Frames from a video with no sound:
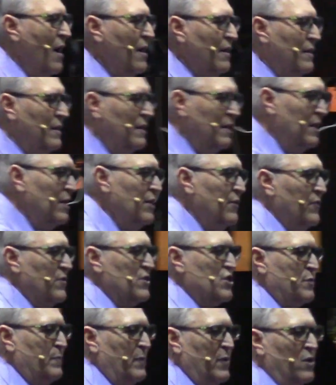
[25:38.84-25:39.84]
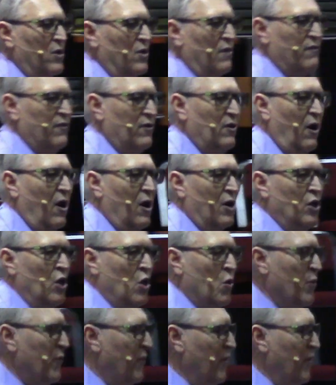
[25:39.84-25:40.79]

I need the Spirit of God.